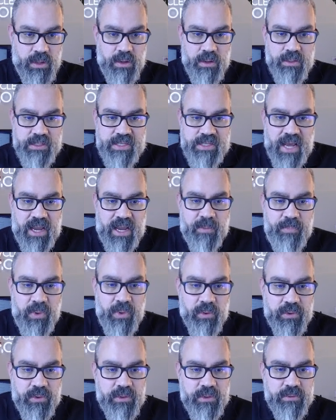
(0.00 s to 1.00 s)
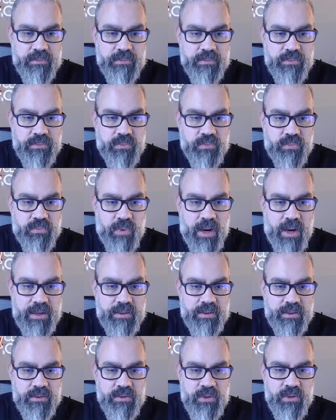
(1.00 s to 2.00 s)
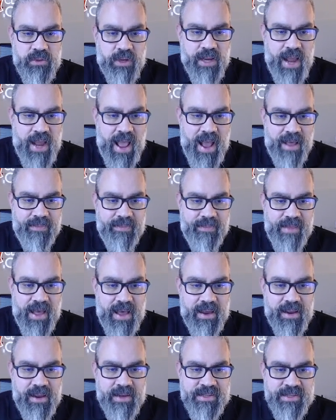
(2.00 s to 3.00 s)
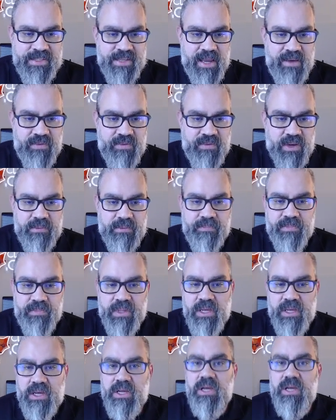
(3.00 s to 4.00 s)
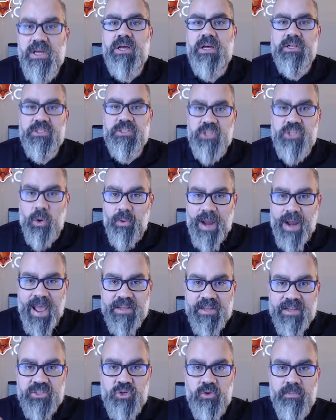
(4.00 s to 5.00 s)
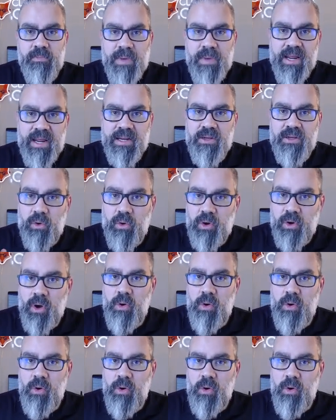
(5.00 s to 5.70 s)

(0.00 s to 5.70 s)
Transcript: deck builder, right? You can add that and save it. Don't add too many, don't go